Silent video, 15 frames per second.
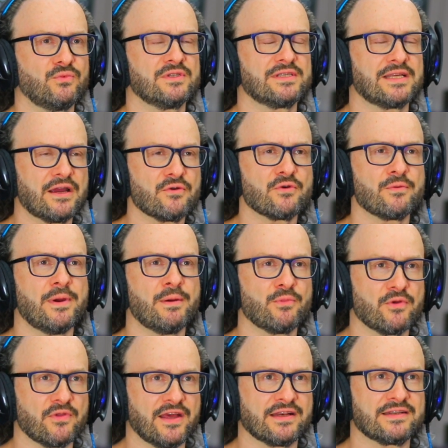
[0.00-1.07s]
remember
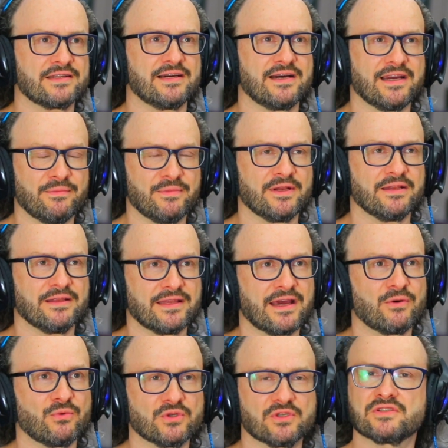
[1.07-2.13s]
that time, and that
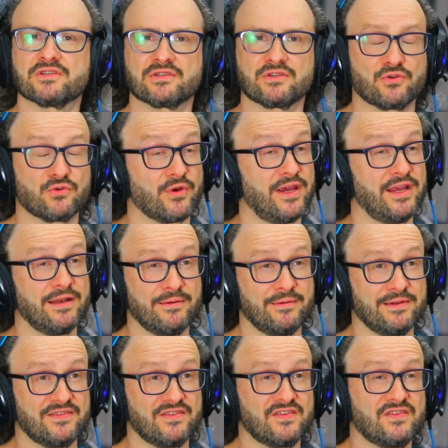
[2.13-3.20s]
was great. And
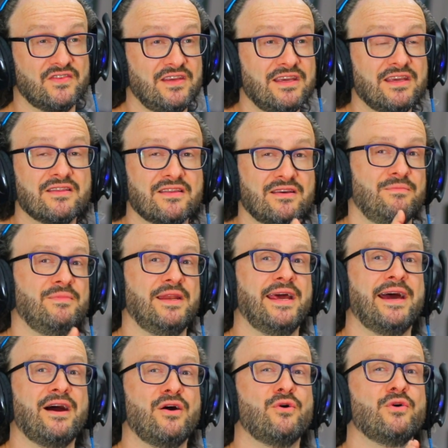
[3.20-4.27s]
seeing them
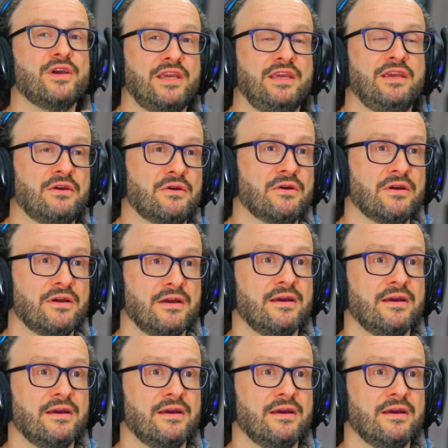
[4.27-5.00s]
now here,